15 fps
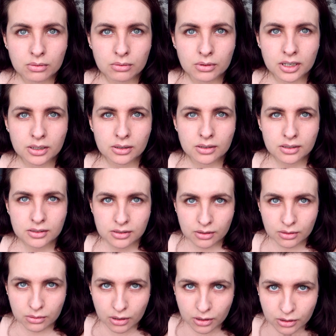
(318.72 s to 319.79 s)
Why do I look
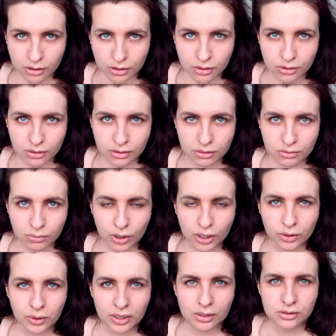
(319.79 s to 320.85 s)
so long? Why
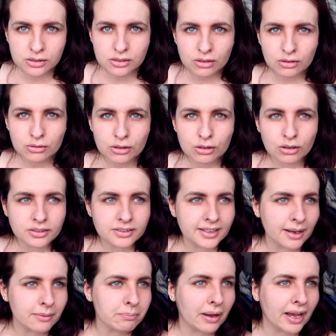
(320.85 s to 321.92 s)
do I look so
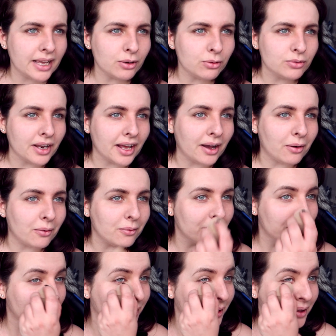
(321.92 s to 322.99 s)
goddamn pale now?
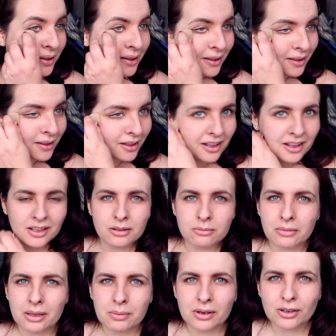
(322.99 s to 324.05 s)

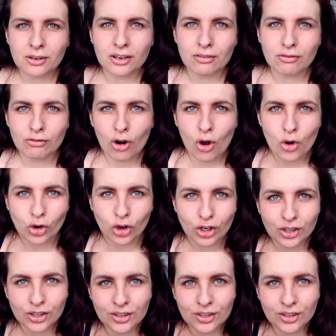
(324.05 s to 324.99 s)
Maybe I got it wrong.